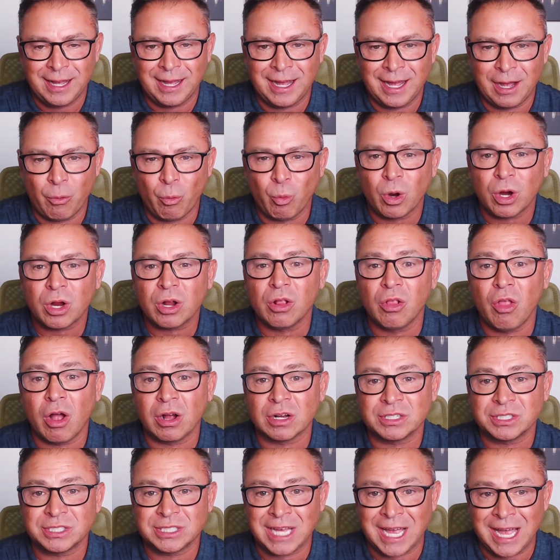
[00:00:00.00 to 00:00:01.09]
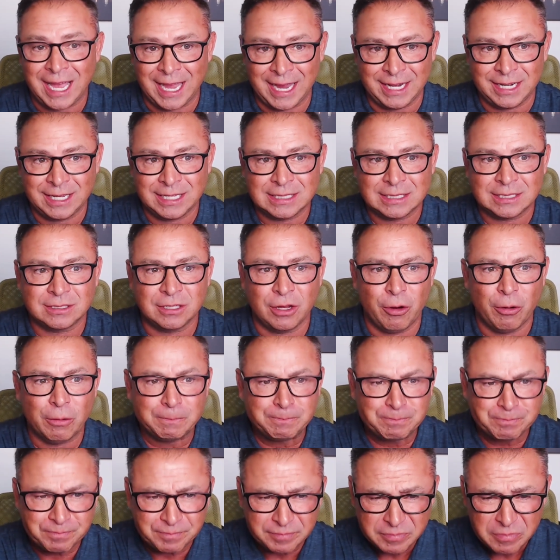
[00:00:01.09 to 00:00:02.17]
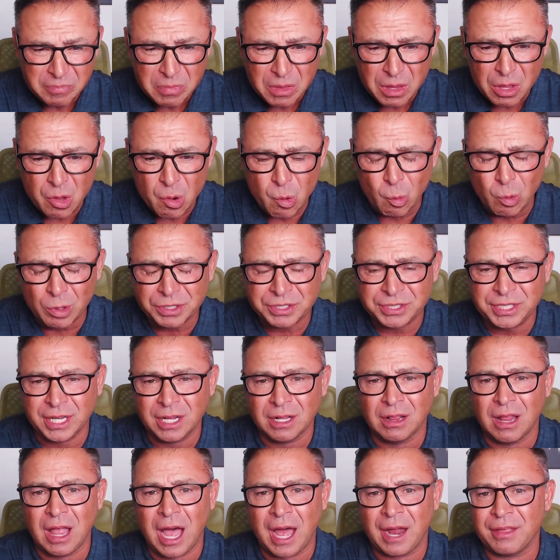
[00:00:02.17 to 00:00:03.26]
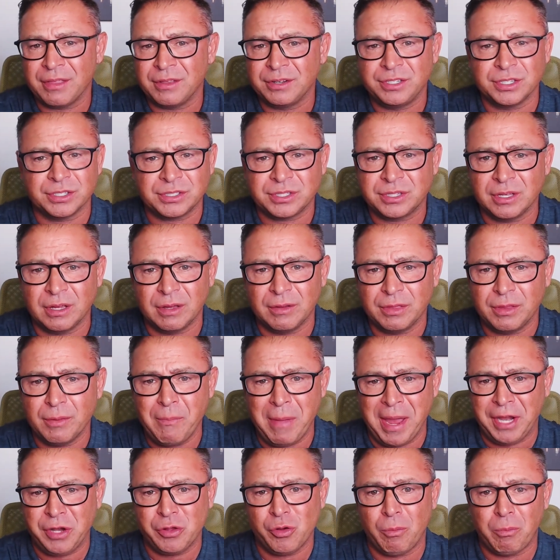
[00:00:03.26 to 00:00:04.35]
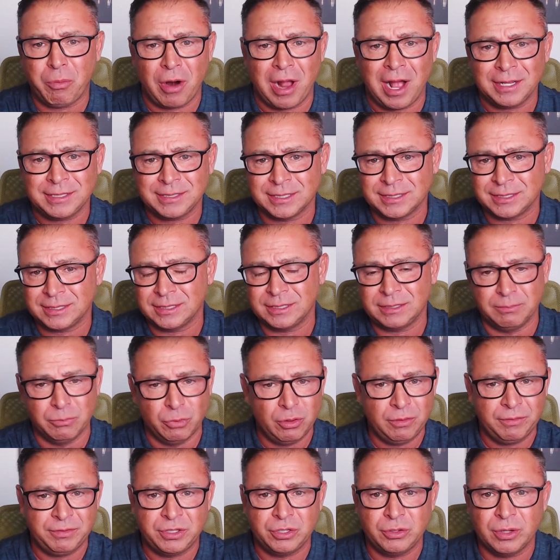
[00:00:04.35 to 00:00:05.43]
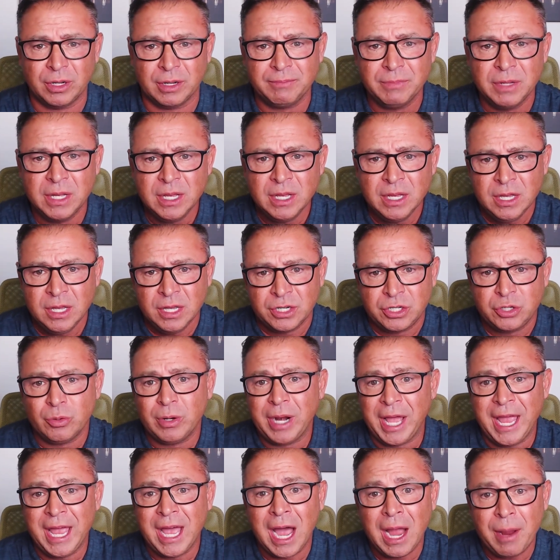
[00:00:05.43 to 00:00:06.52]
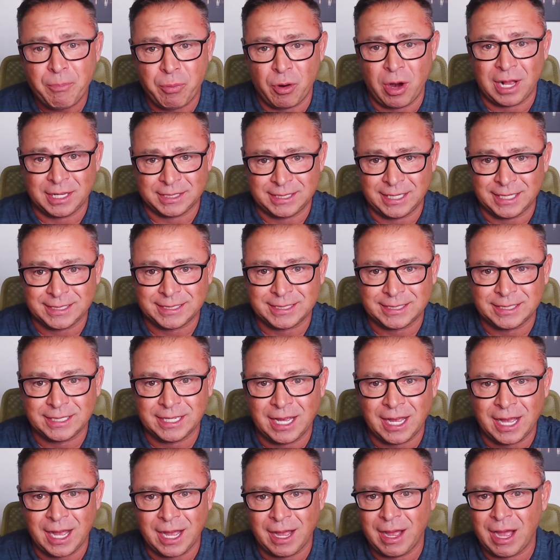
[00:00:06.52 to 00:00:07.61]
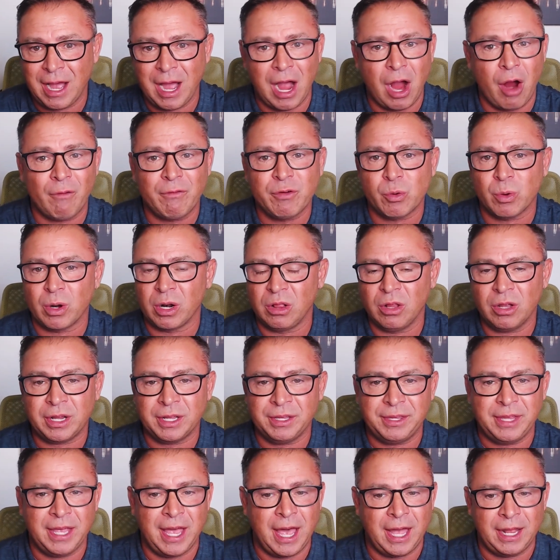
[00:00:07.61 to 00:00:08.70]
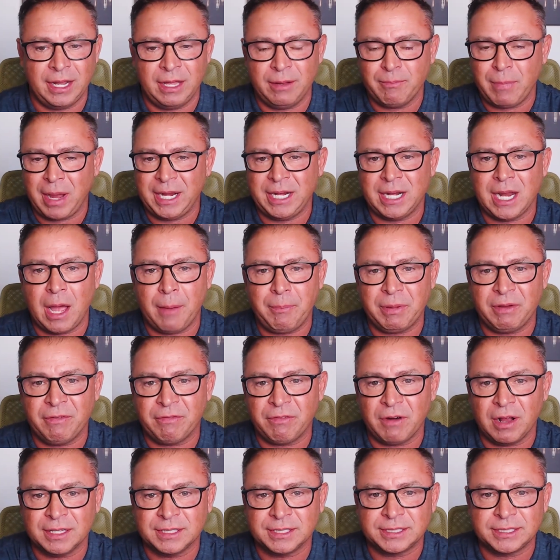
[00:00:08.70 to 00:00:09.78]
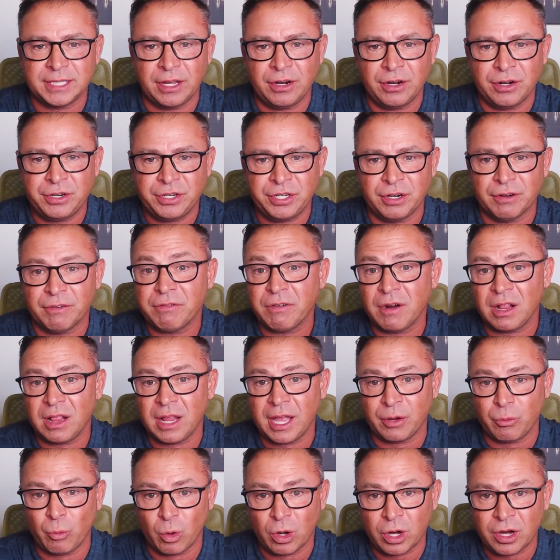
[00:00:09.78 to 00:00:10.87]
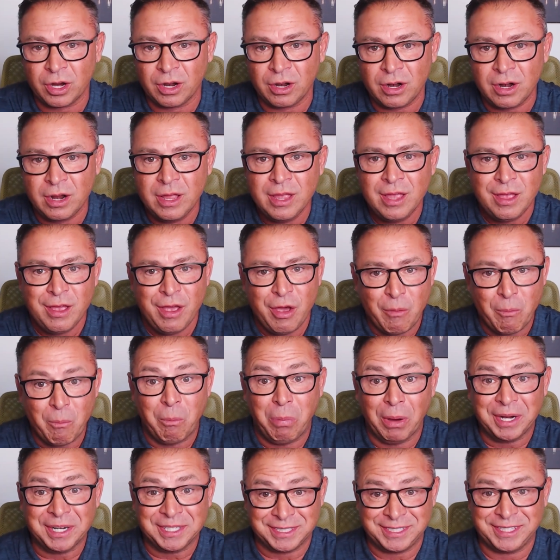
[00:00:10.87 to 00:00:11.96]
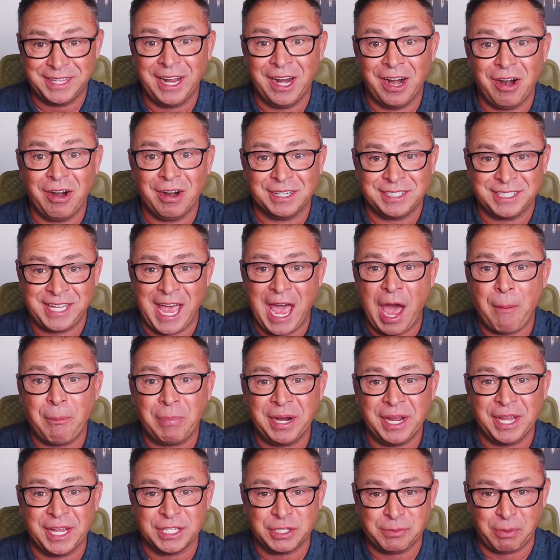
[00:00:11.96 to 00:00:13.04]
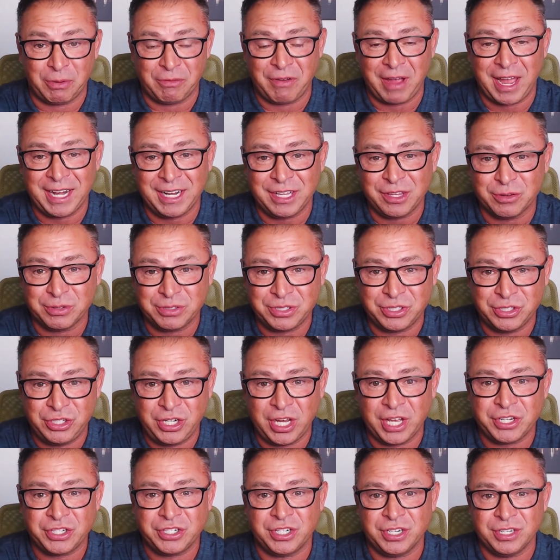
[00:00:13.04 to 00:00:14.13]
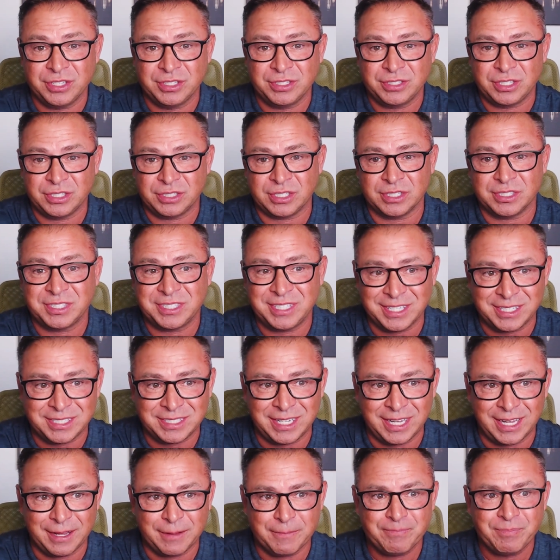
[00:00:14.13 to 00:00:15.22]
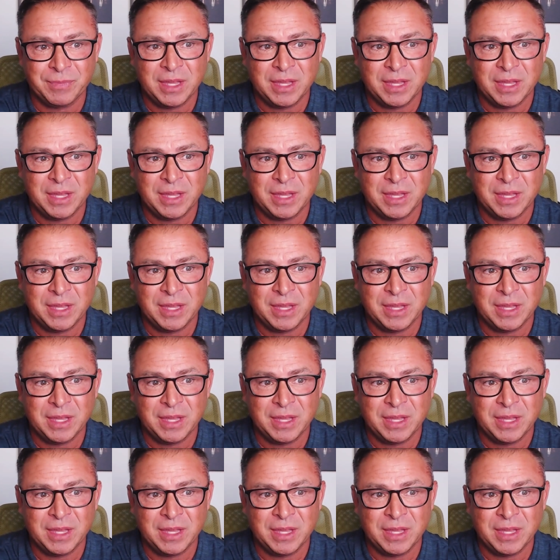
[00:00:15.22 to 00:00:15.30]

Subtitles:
work alongside. So we're seeing a lot of the manual processes move to an AI process. However you want to look at that, it might not be front and center to your frontline worker, but it's there, it's happening, it's providing those suggestions, it's assisting.